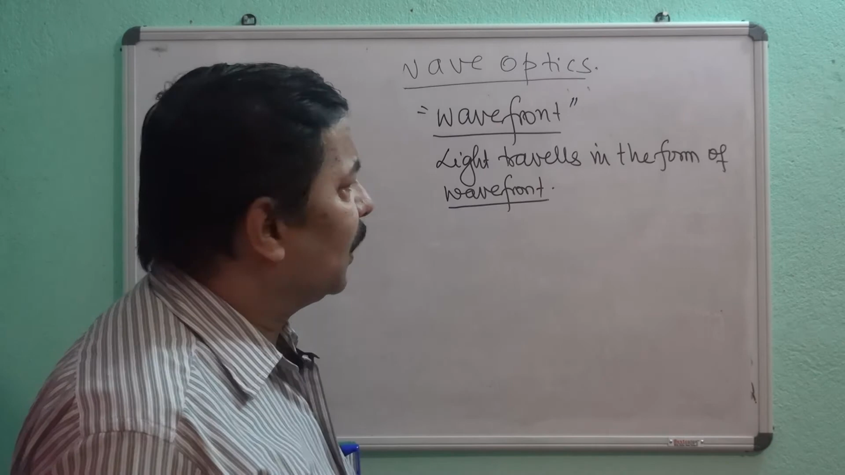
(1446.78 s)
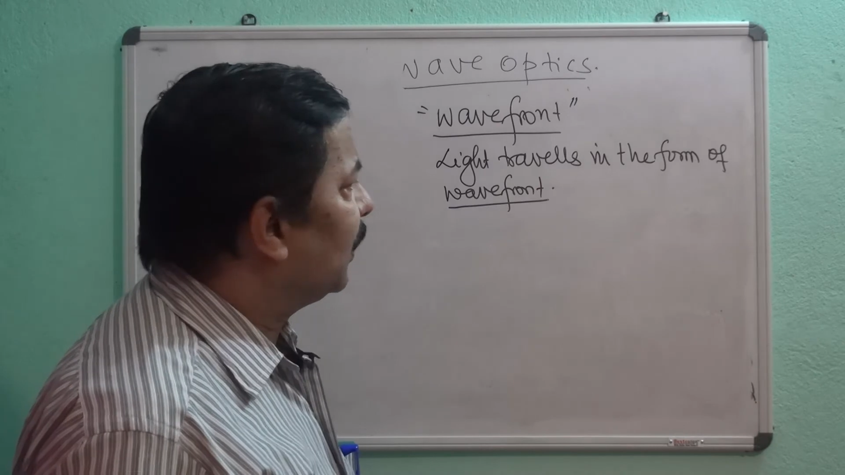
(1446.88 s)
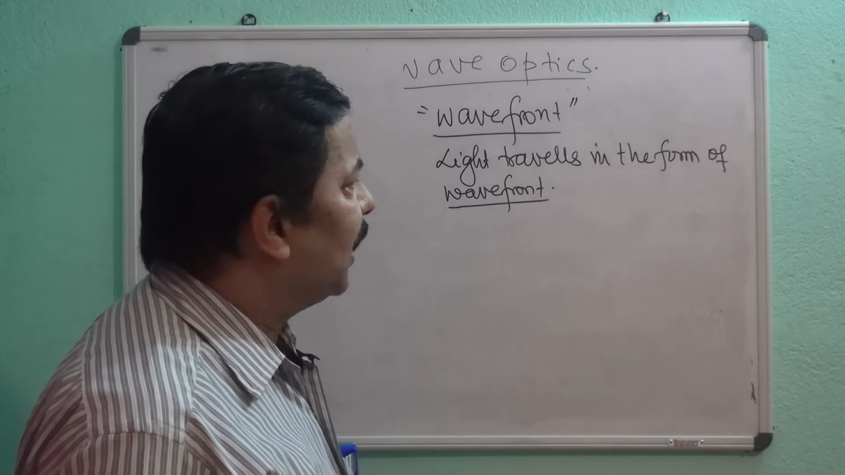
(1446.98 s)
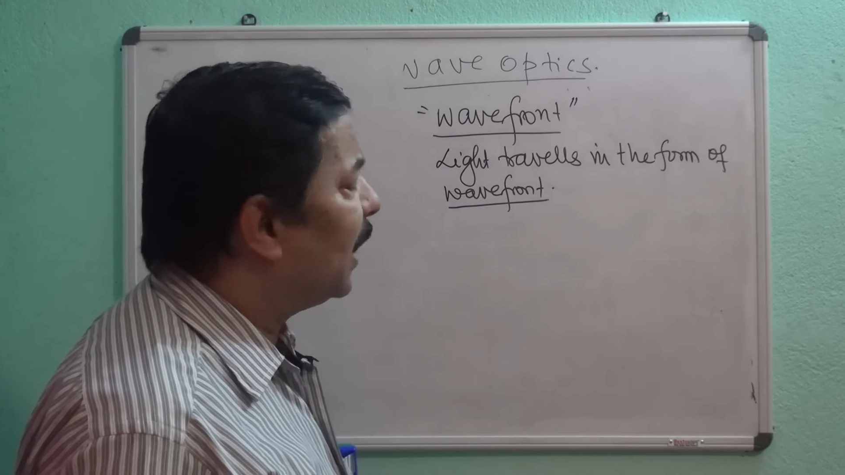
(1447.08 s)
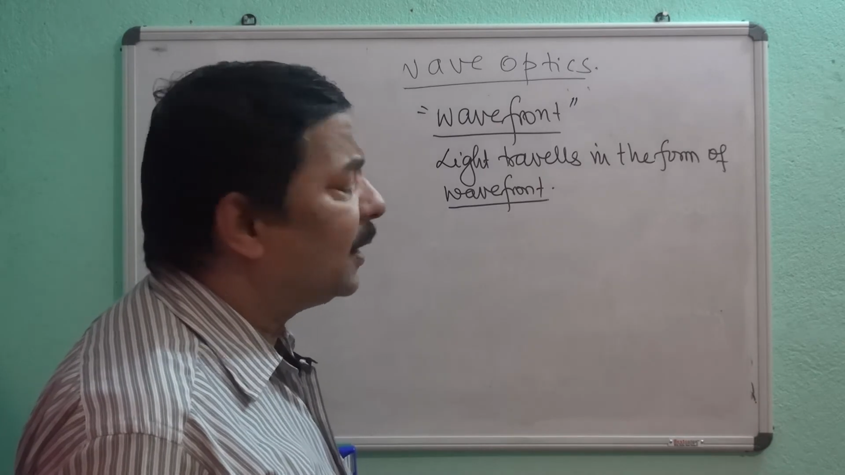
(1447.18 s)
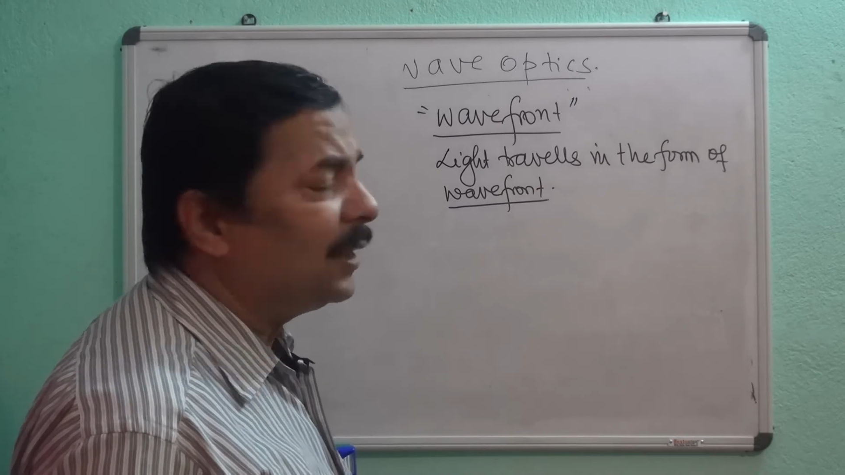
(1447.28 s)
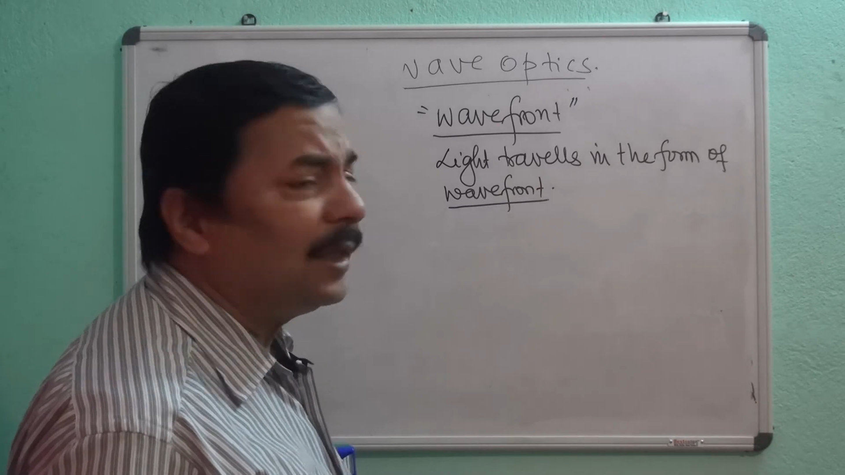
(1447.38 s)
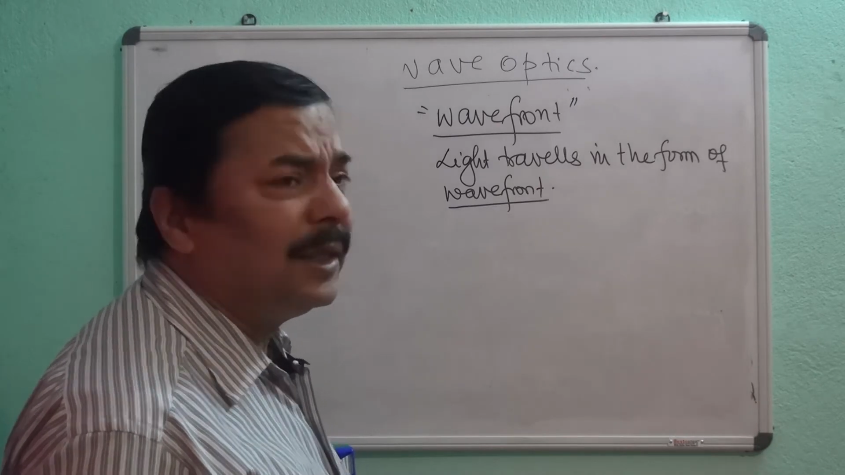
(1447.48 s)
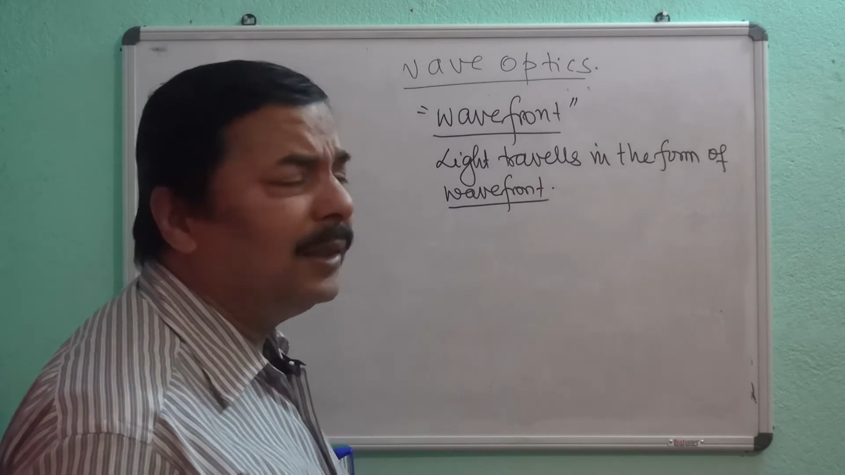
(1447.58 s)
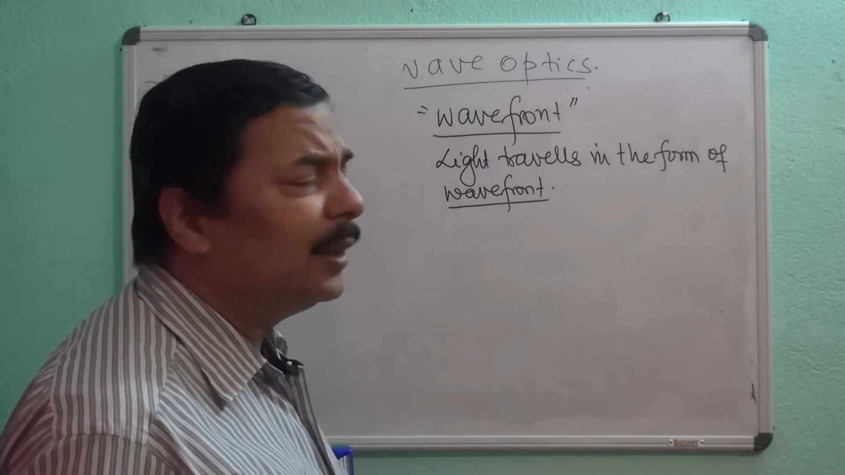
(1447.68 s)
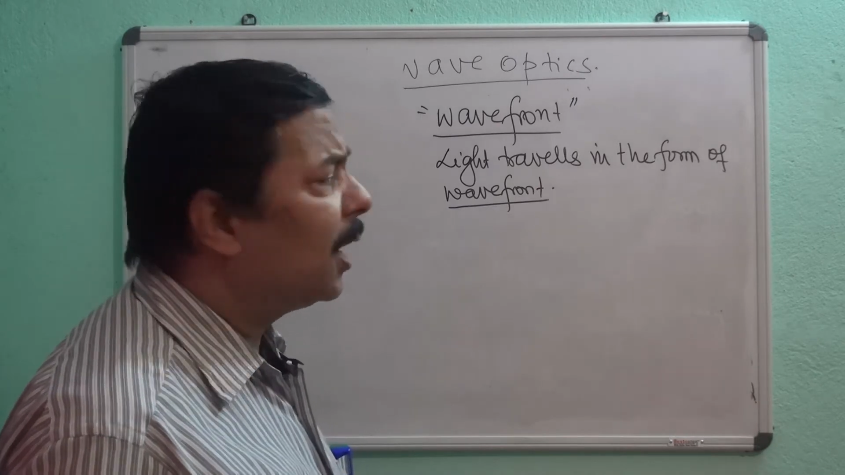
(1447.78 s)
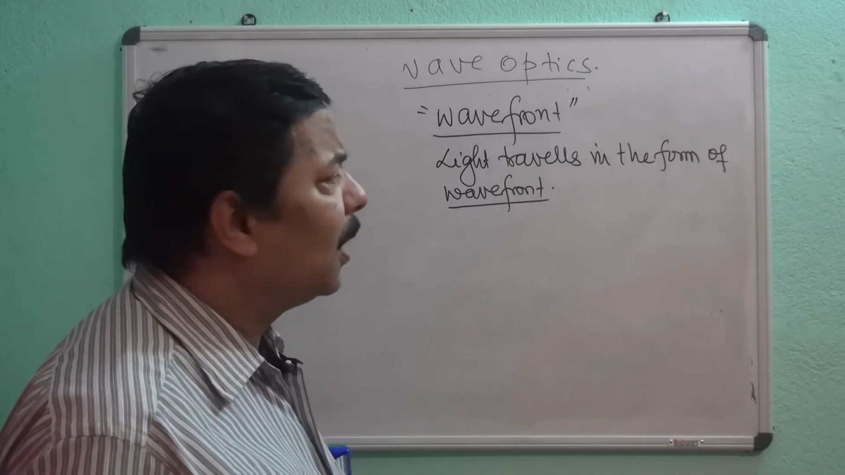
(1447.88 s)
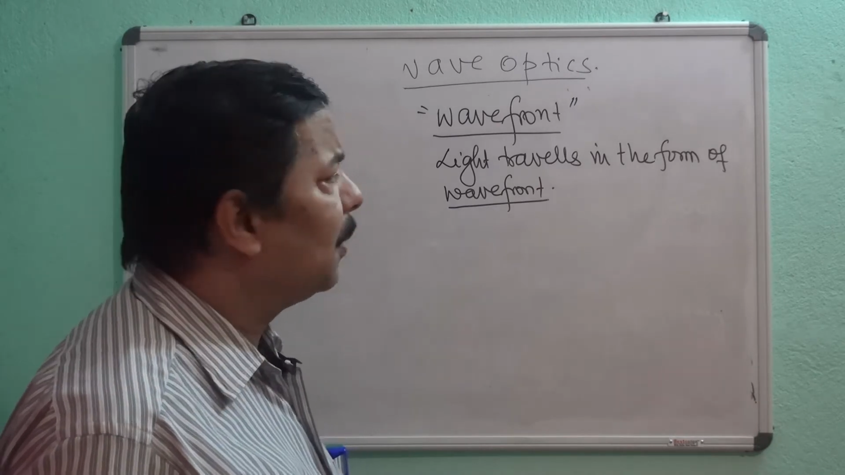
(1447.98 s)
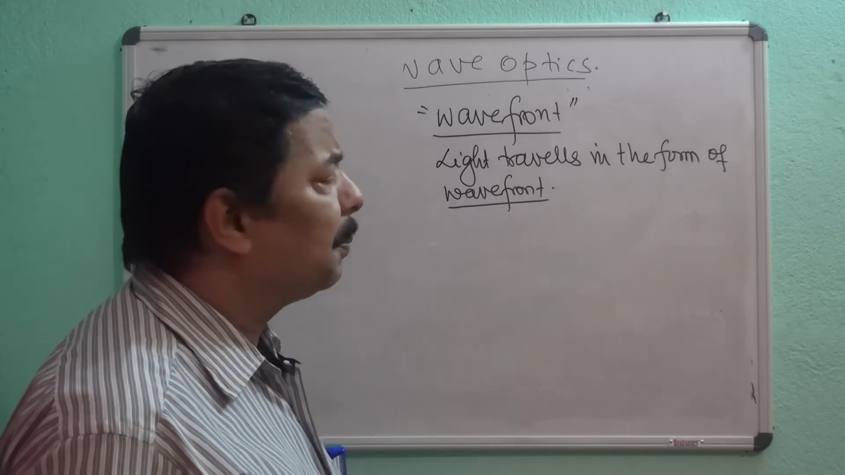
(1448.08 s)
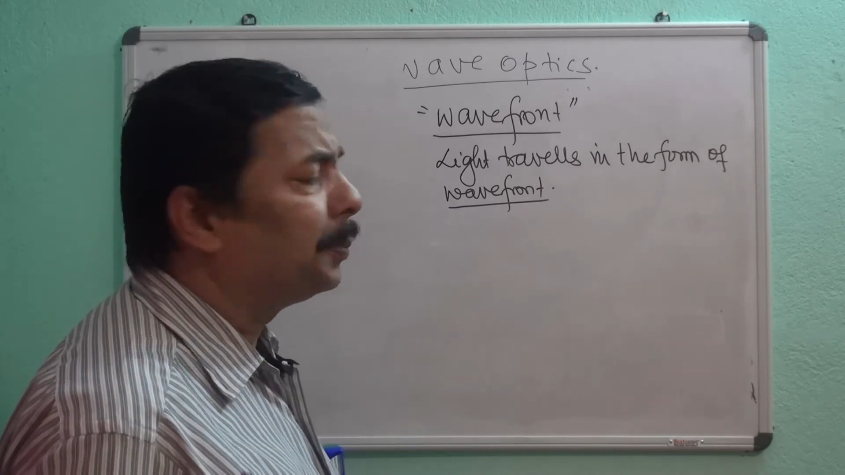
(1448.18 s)
that in
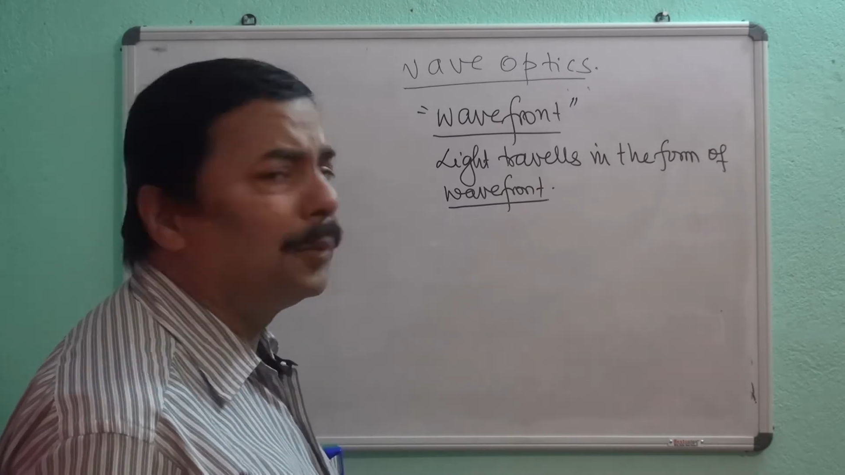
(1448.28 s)
the